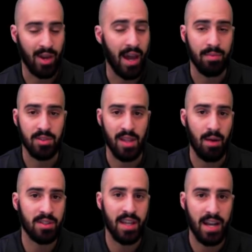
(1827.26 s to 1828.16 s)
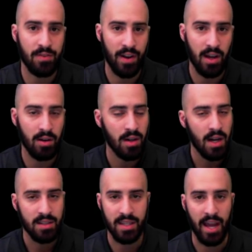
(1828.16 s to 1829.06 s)
Okay, so that was today's video.
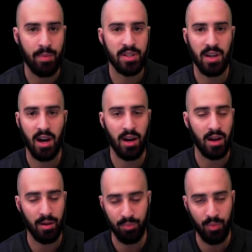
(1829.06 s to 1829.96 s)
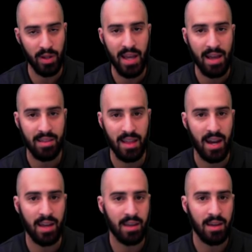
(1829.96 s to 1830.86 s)
Today we saw a really
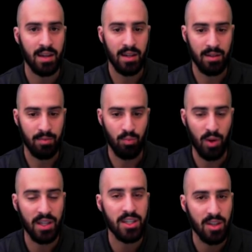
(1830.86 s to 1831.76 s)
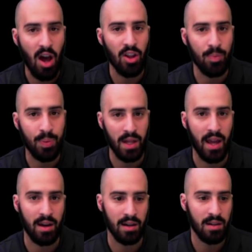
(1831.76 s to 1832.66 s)
athletic, really solid
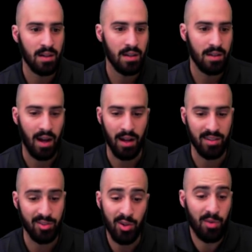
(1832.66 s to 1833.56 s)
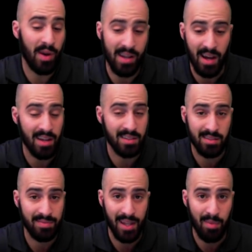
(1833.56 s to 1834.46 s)
player doing what he
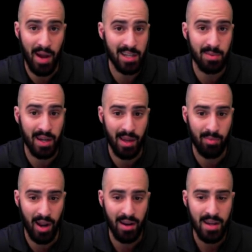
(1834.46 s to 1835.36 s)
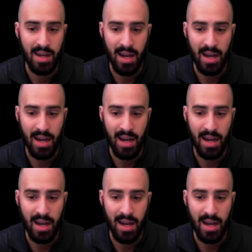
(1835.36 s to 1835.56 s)
does in a basketball game, right?